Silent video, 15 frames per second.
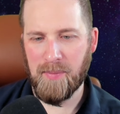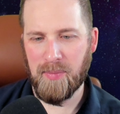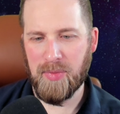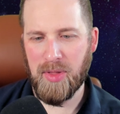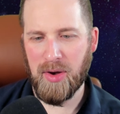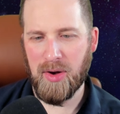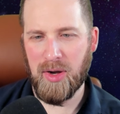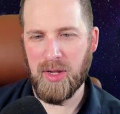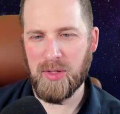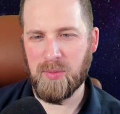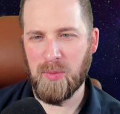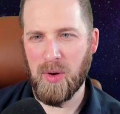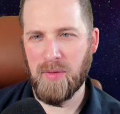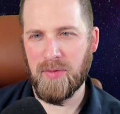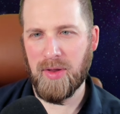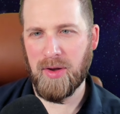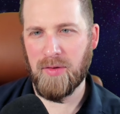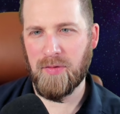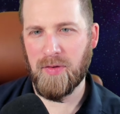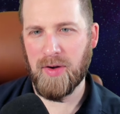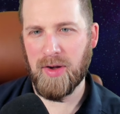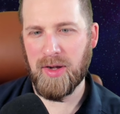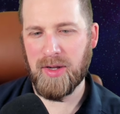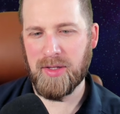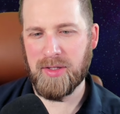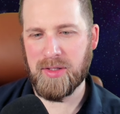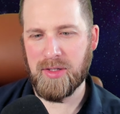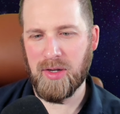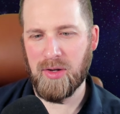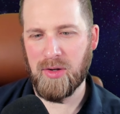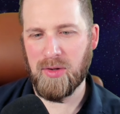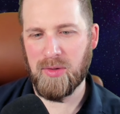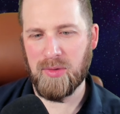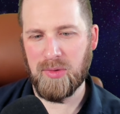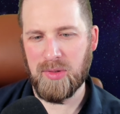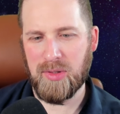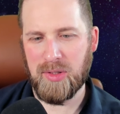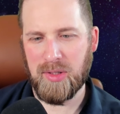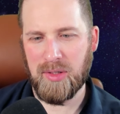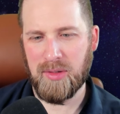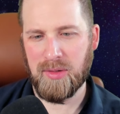There is one of the Infinity Stones.